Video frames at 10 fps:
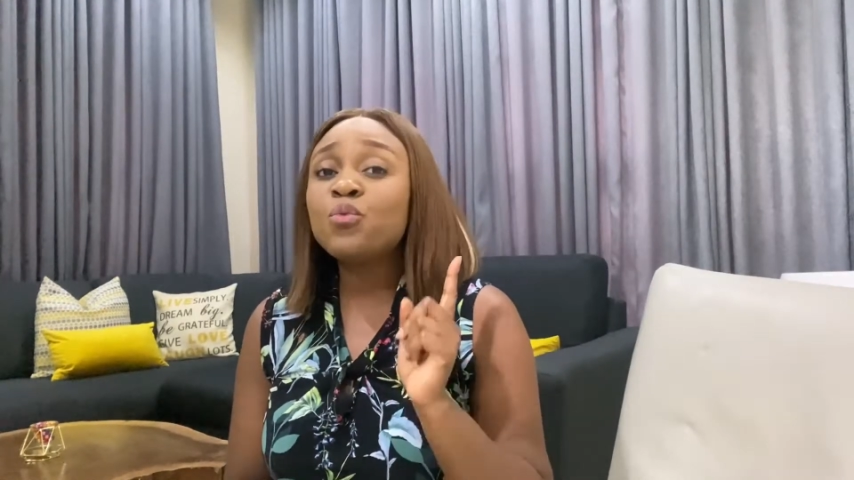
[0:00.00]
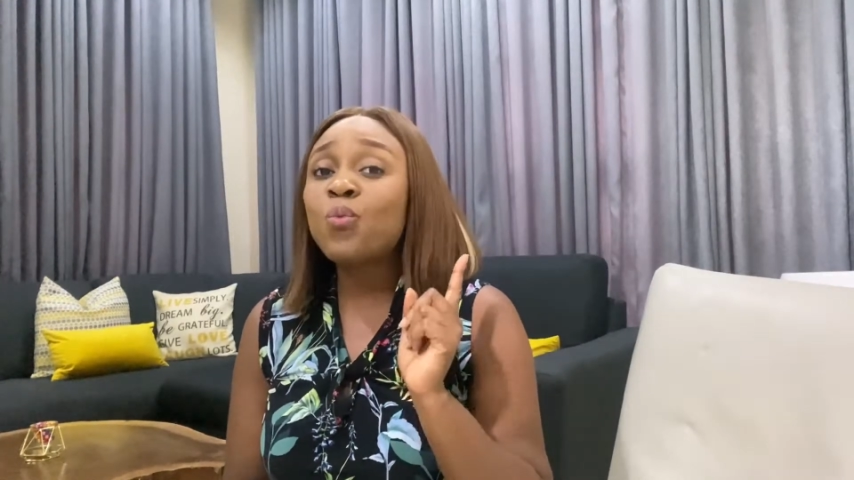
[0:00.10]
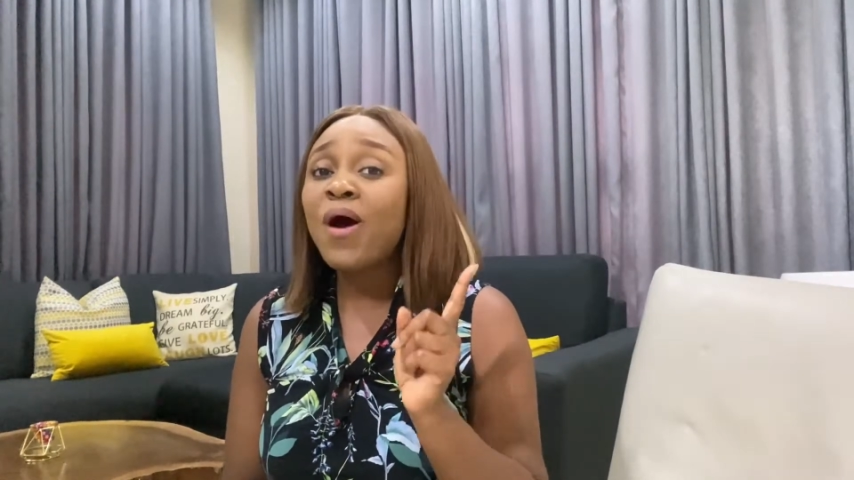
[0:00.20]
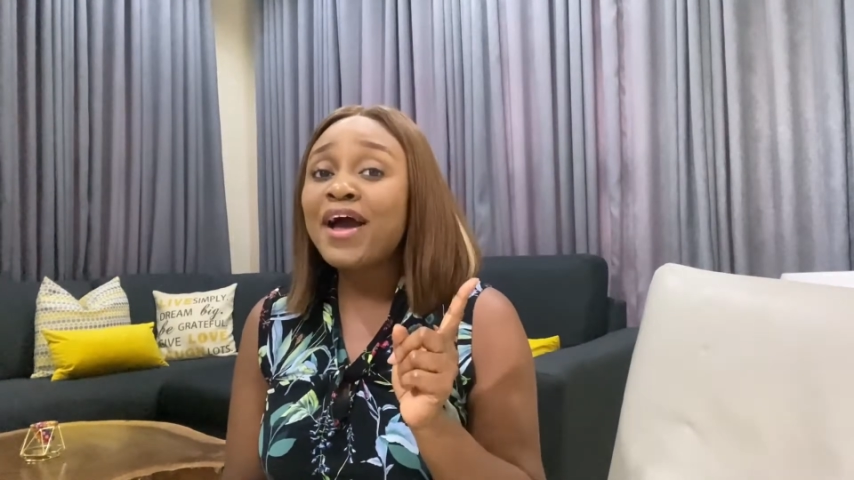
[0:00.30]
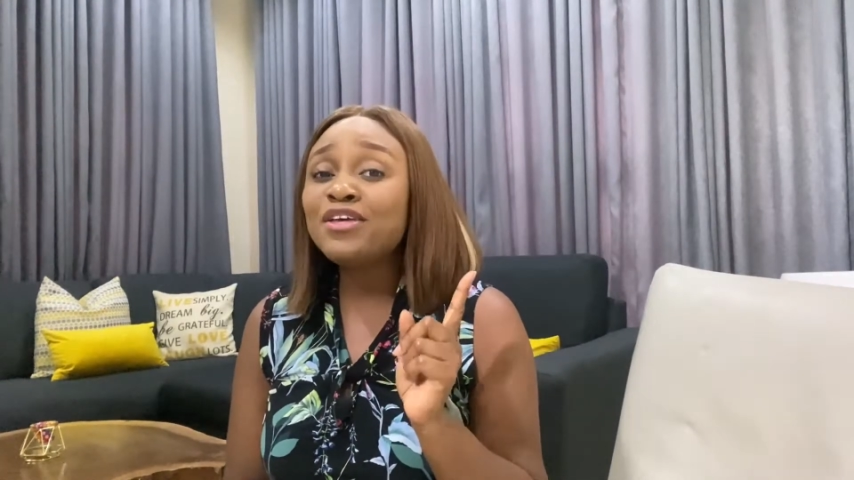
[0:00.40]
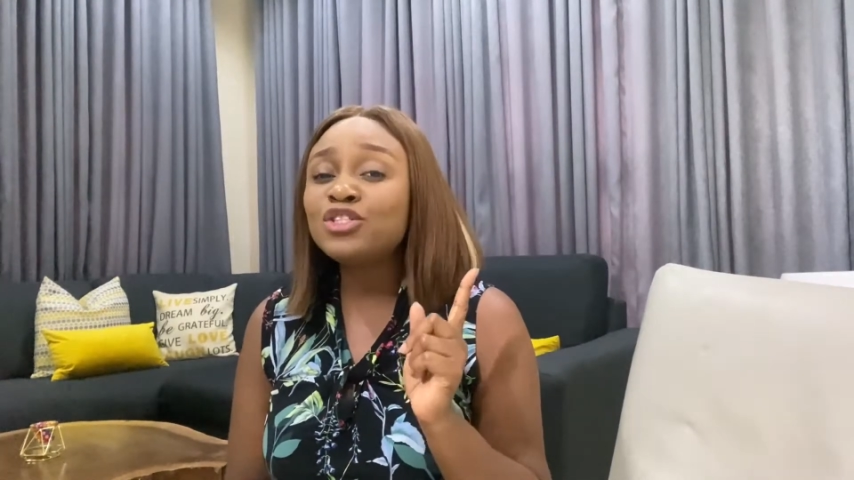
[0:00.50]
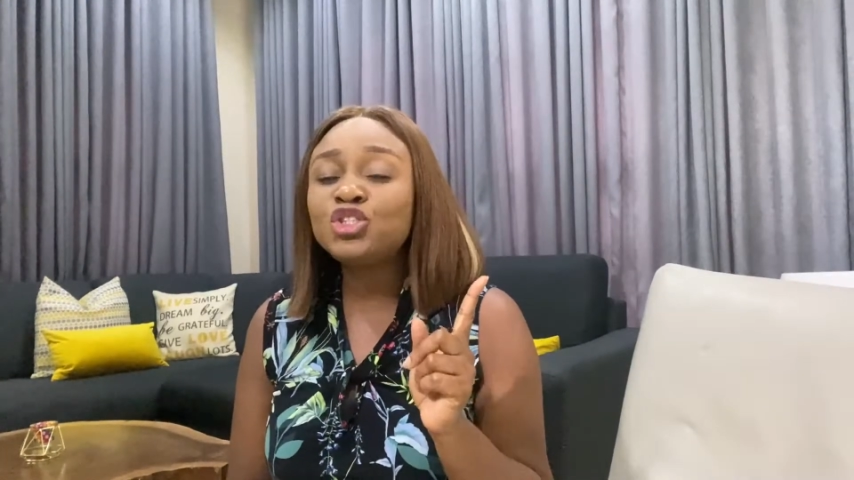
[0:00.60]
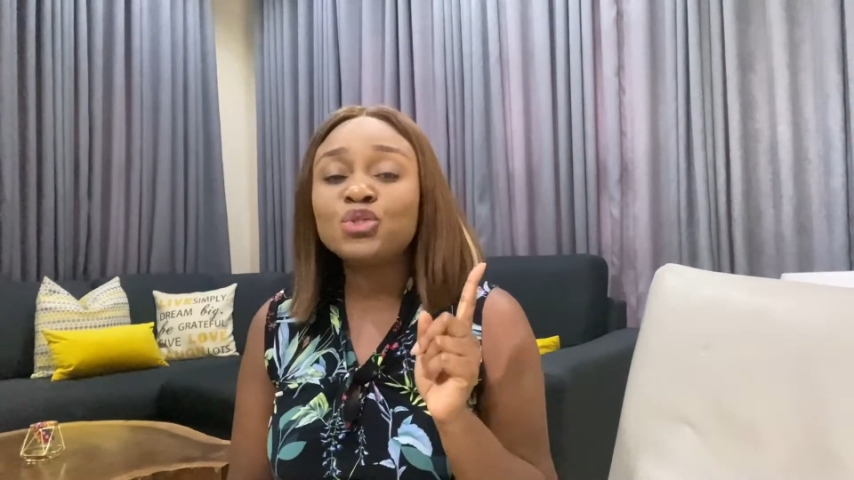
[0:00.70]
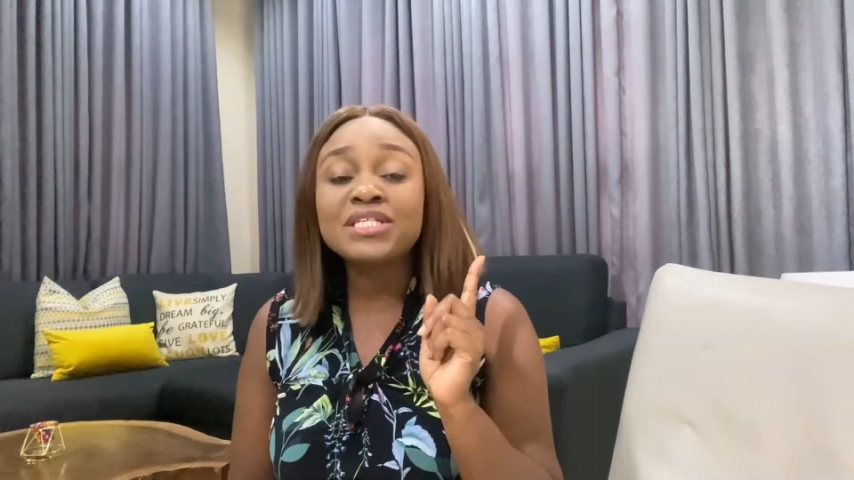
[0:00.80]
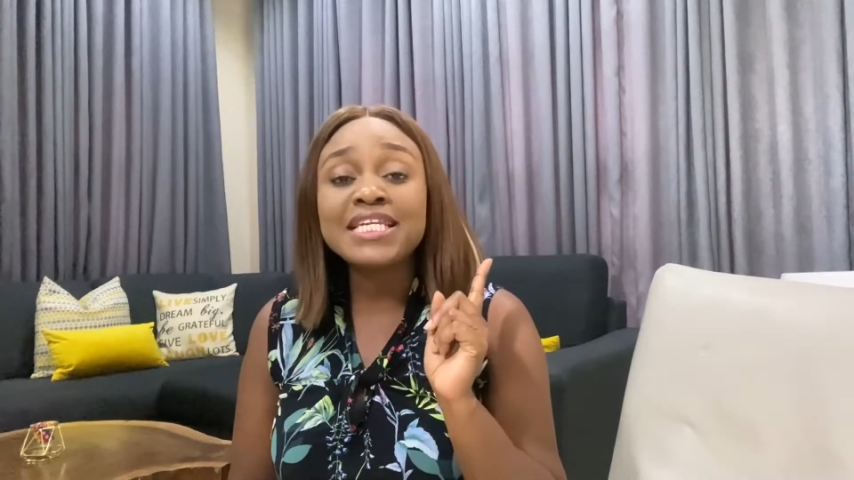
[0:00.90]
why you
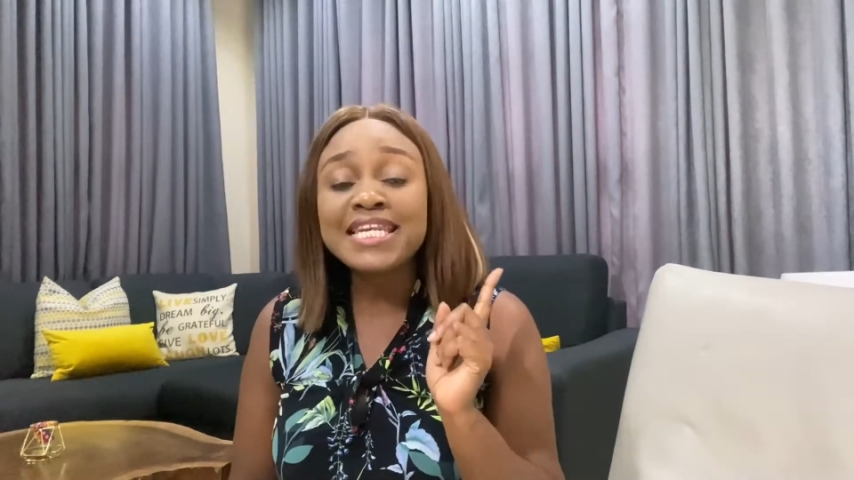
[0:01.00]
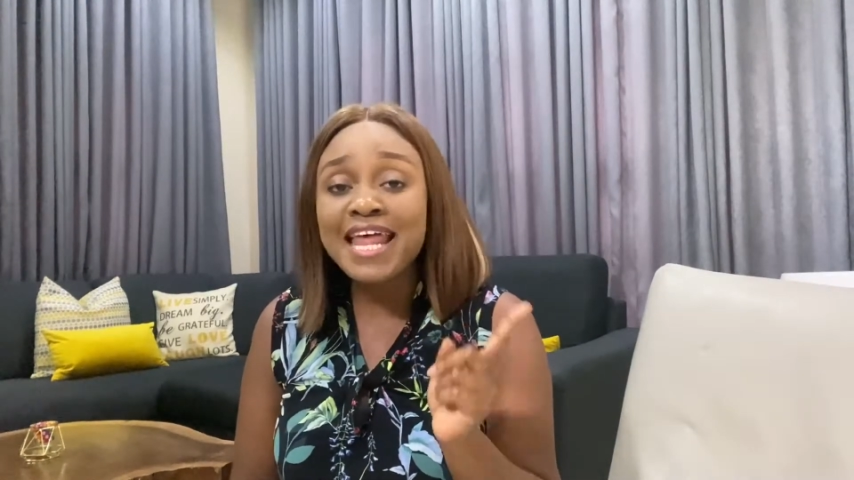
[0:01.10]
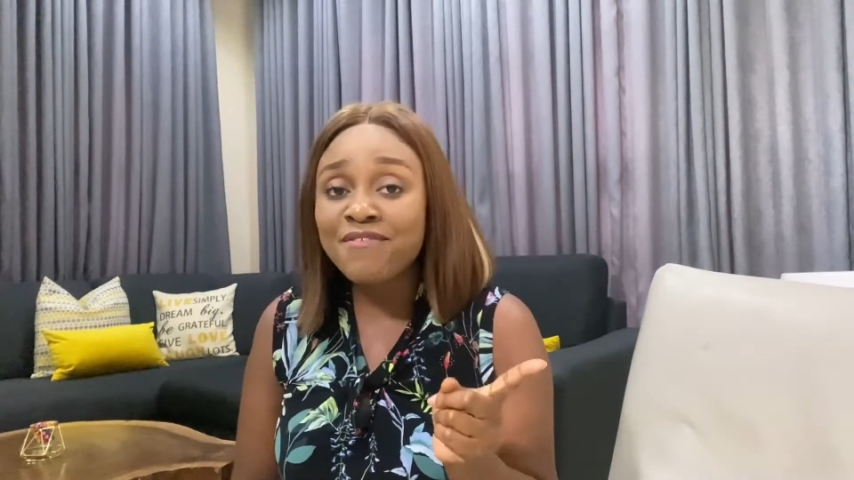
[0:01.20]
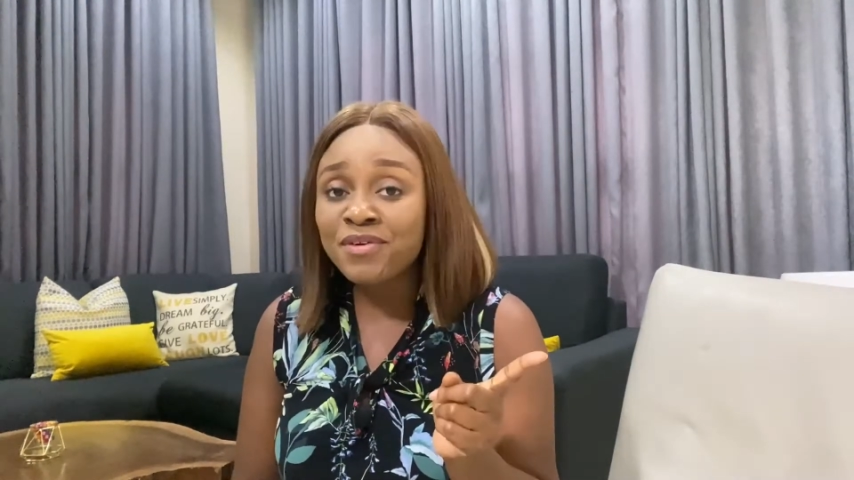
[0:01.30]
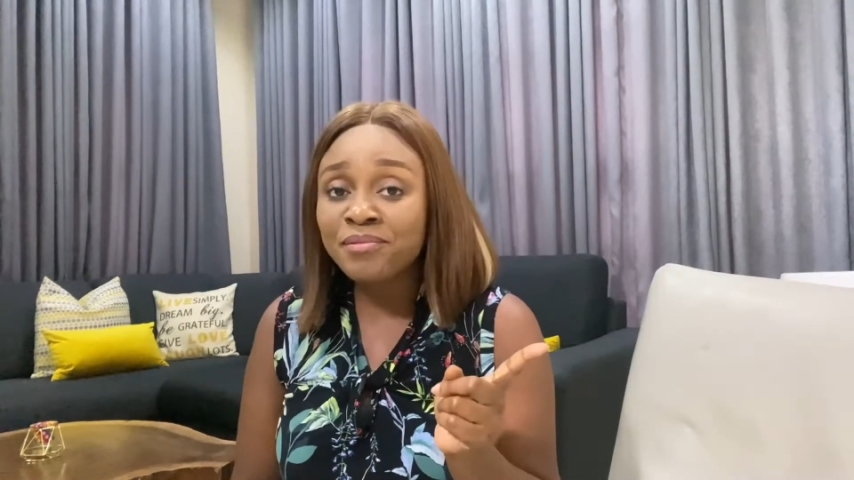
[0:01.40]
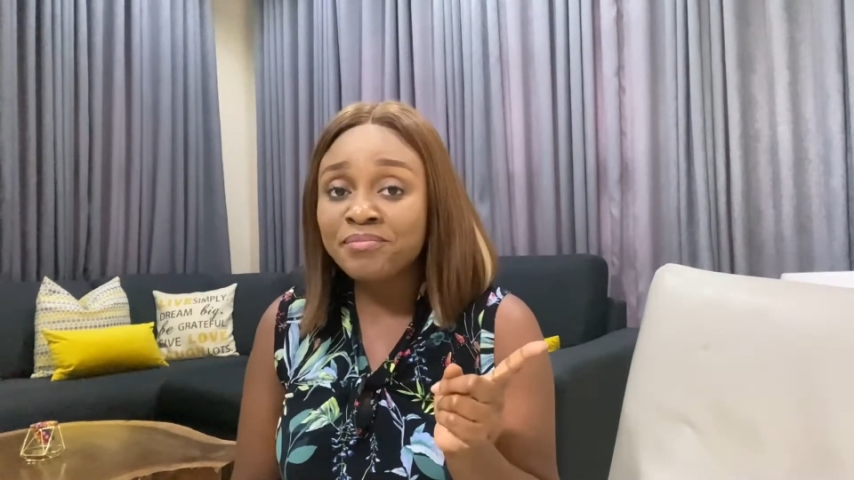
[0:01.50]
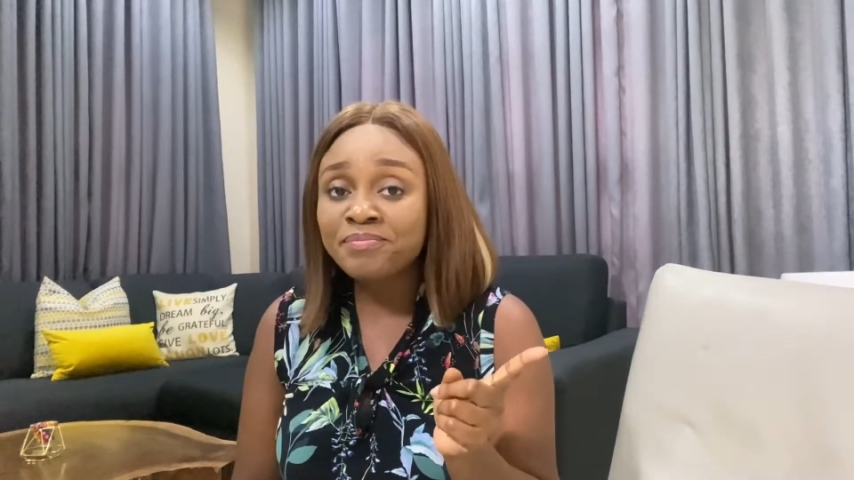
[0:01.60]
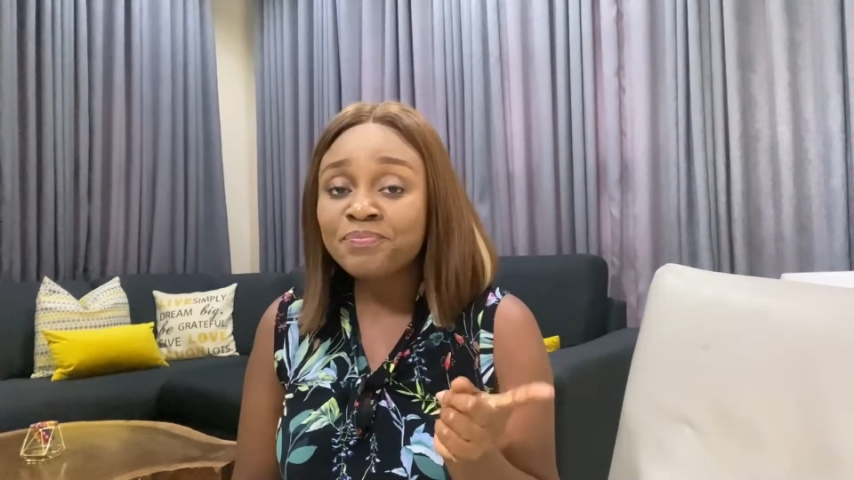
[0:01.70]
should never